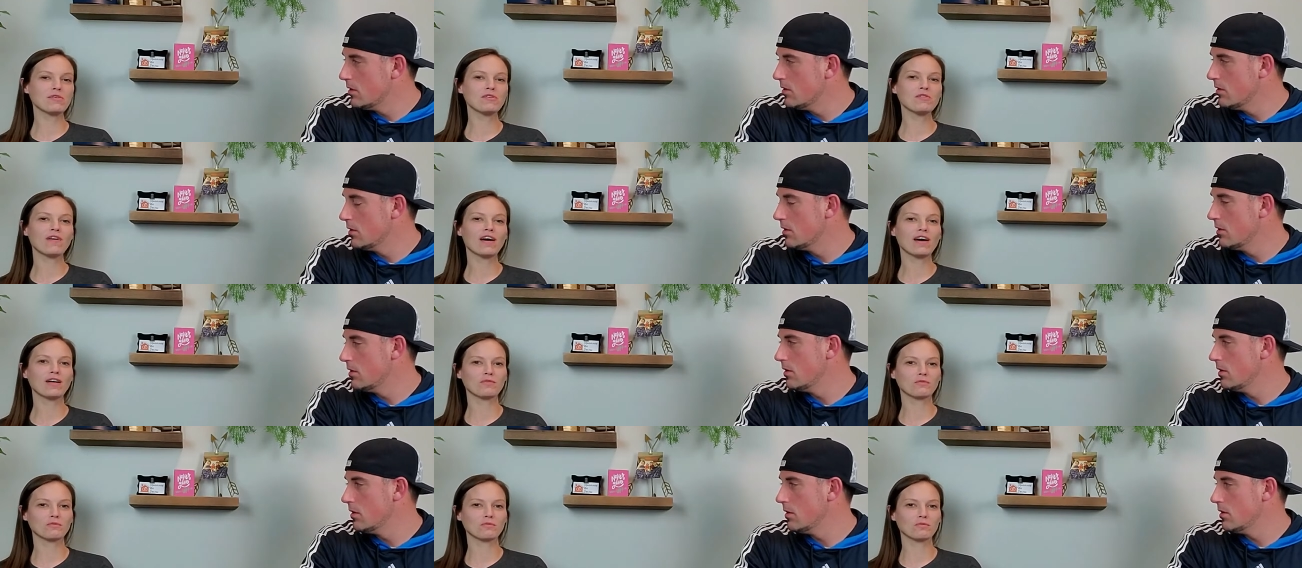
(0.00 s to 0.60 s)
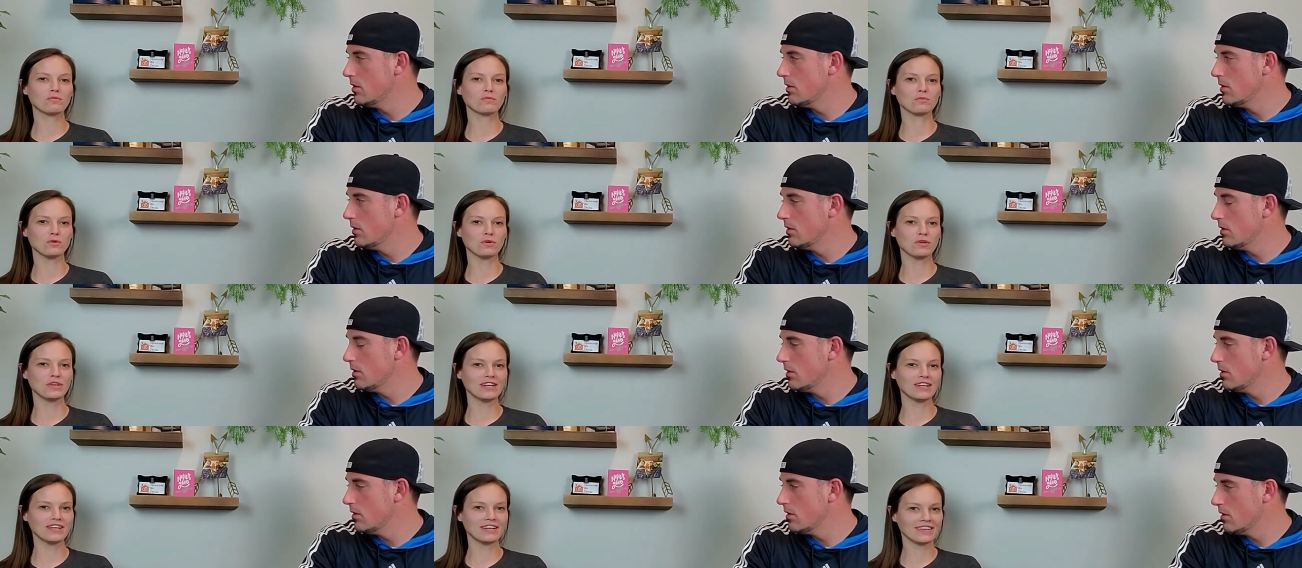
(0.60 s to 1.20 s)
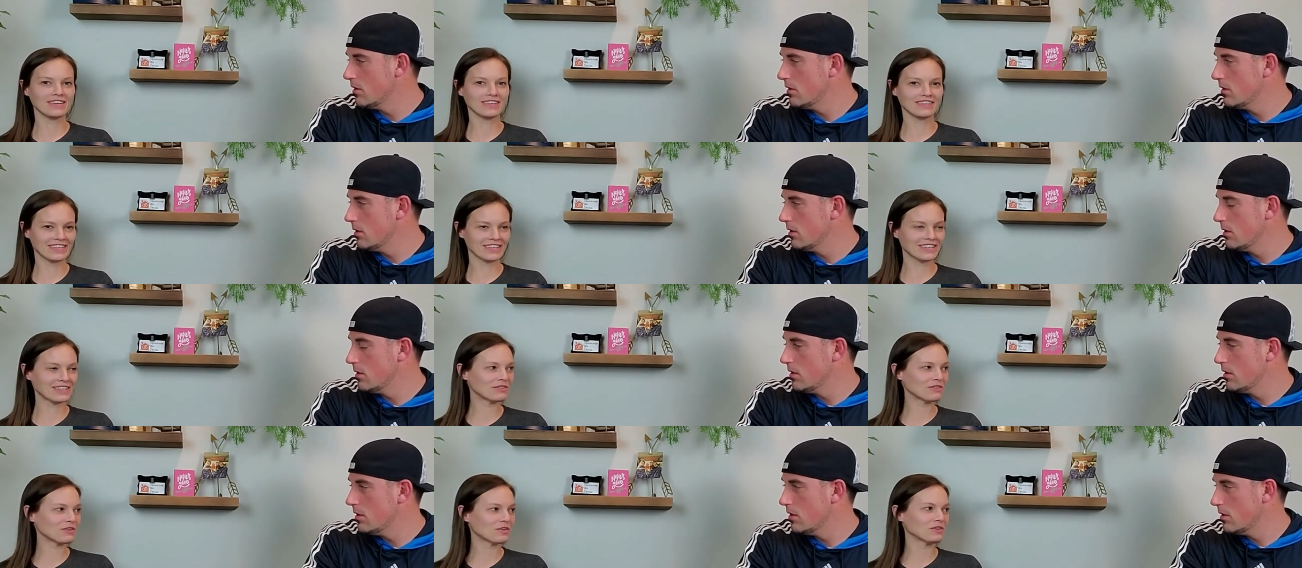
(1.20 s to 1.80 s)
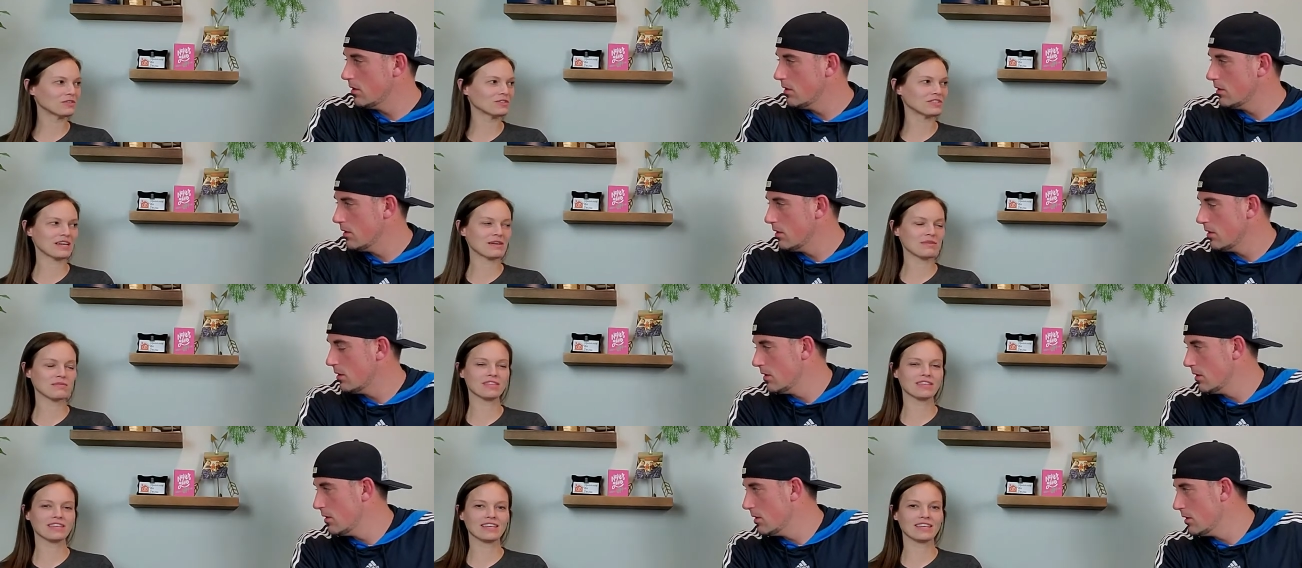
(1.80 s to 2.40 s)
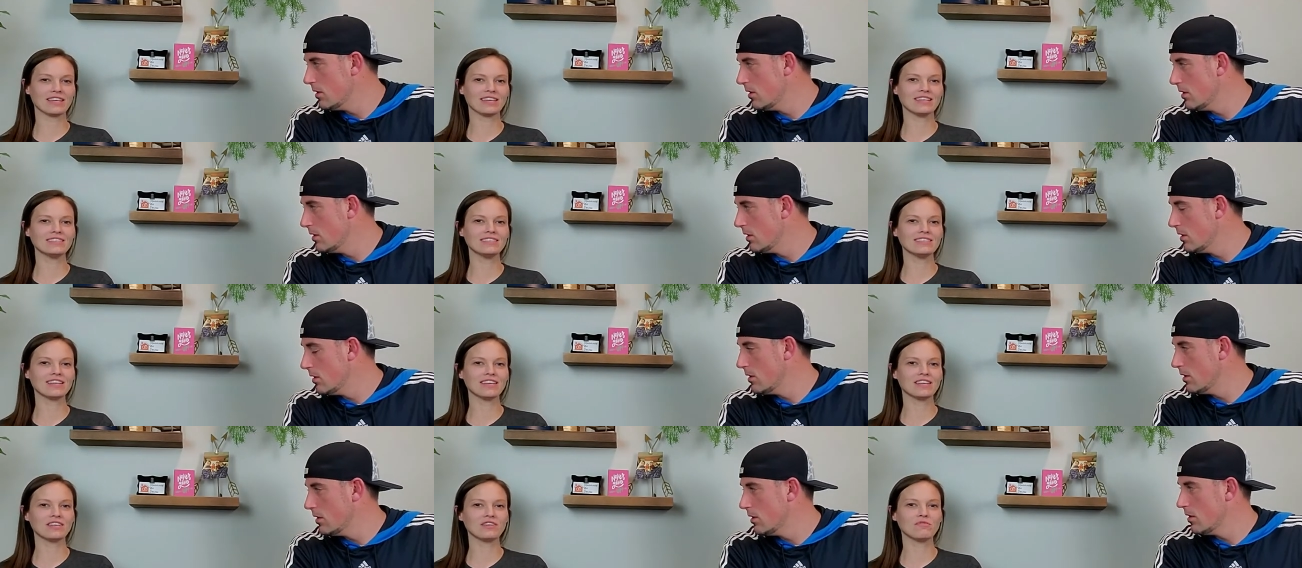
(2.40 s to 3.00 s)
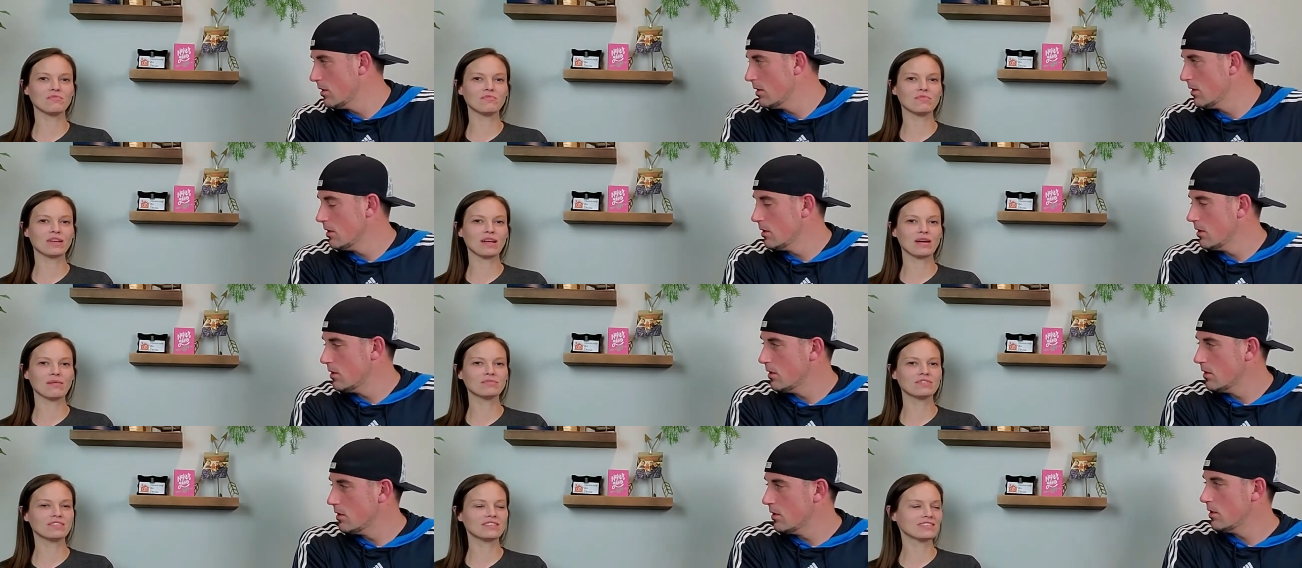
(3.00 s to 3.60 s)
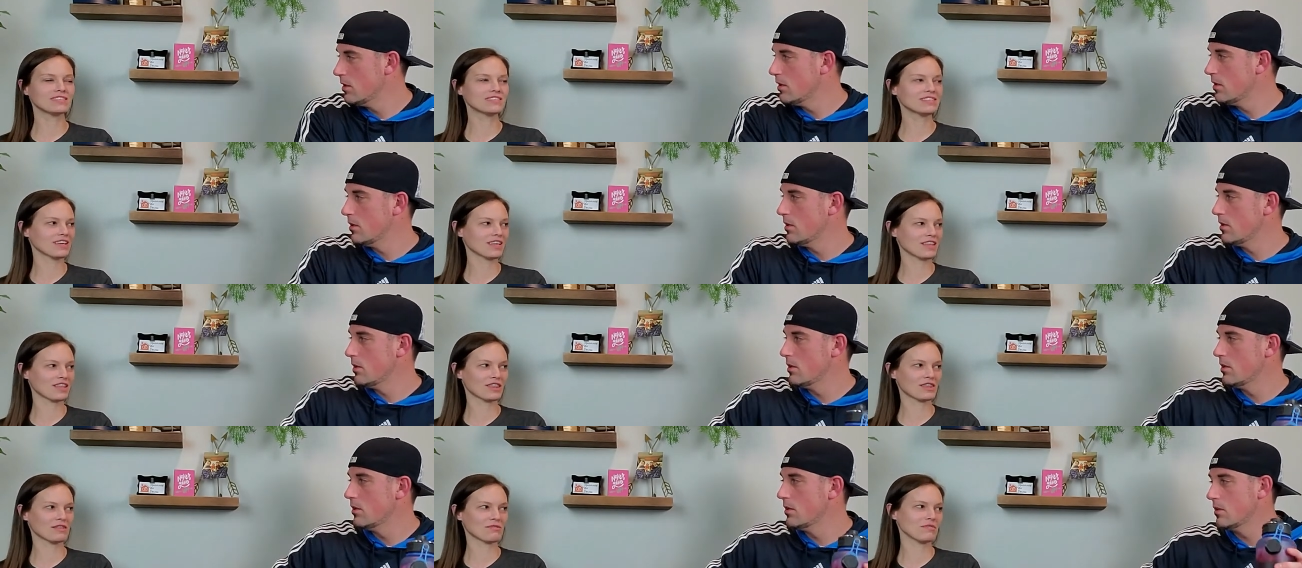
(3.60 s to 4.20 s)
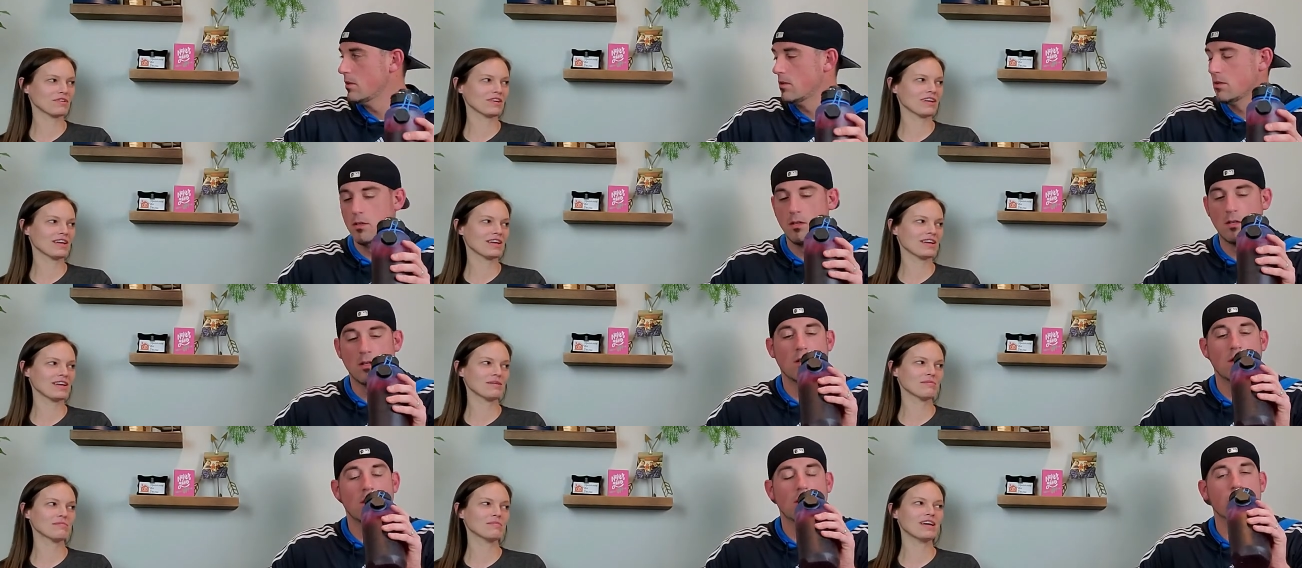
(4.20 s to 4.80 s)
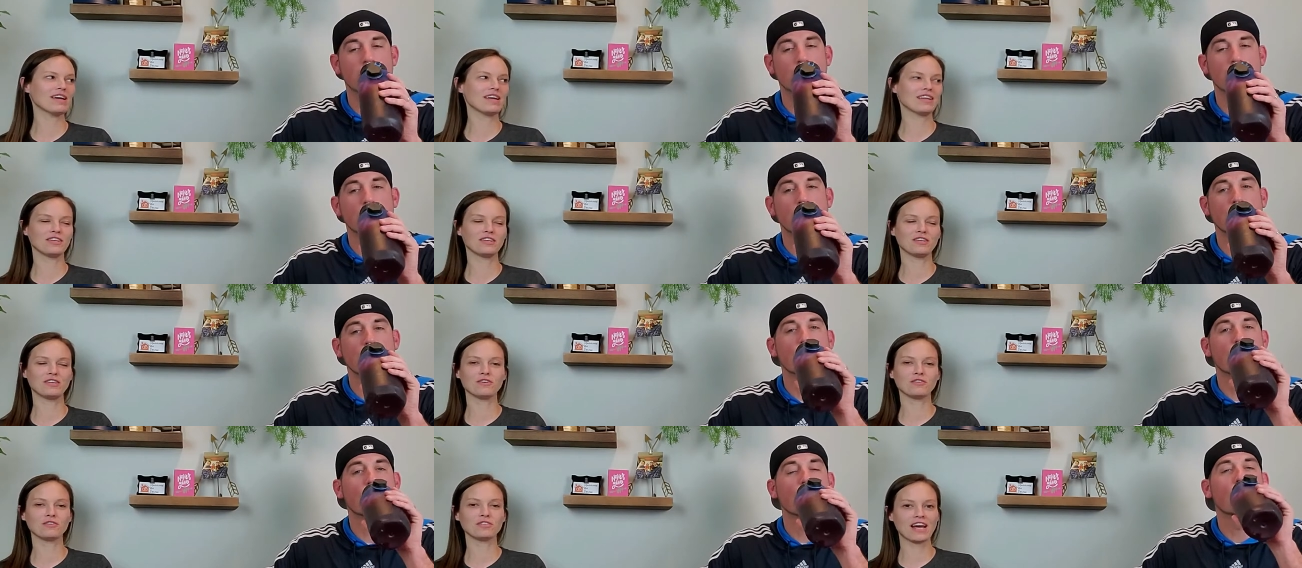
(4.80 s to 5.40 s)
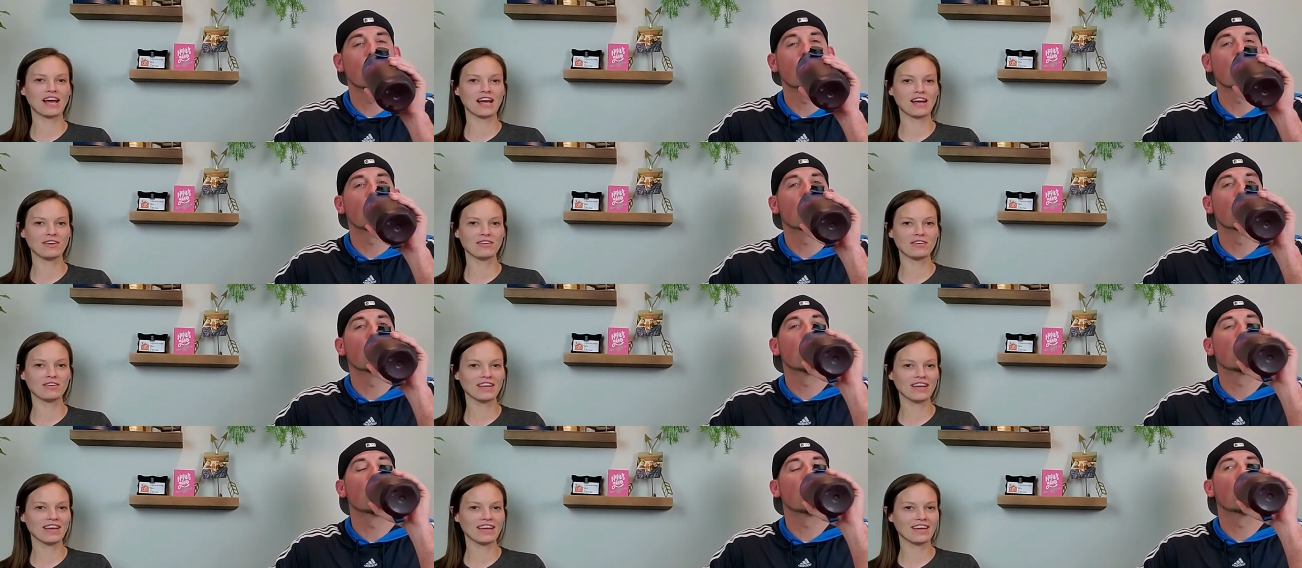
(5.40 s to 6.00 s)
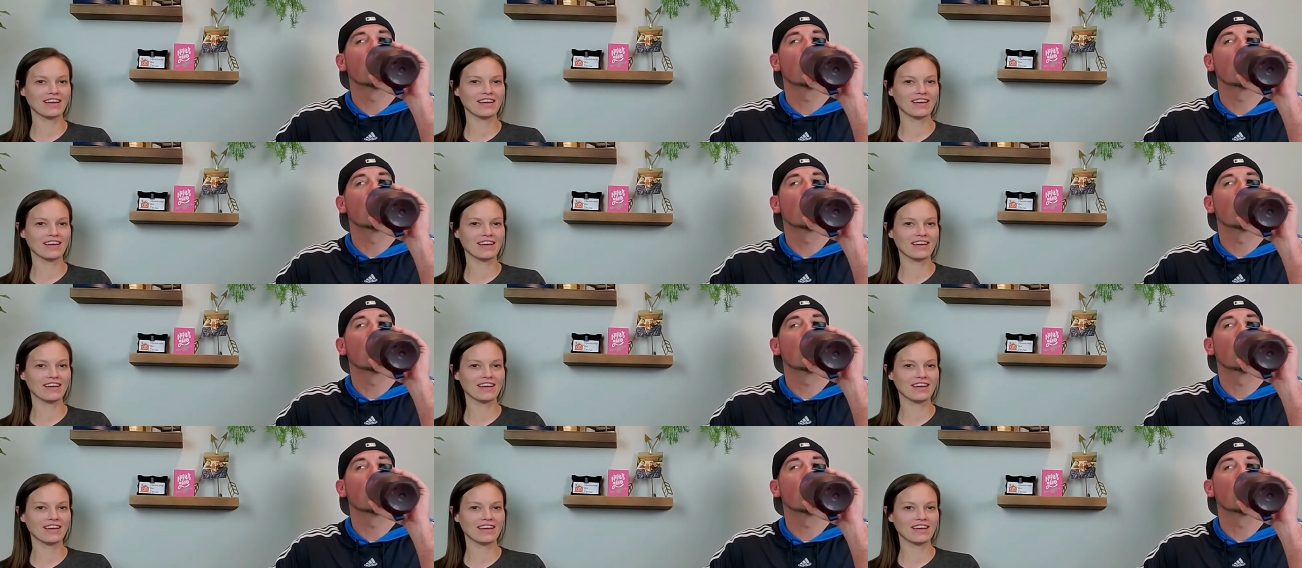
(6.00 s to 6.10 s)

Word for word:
Speaker 1: you've had a really difficult day with the kids and you've been up since like 3 a.m. and you're tired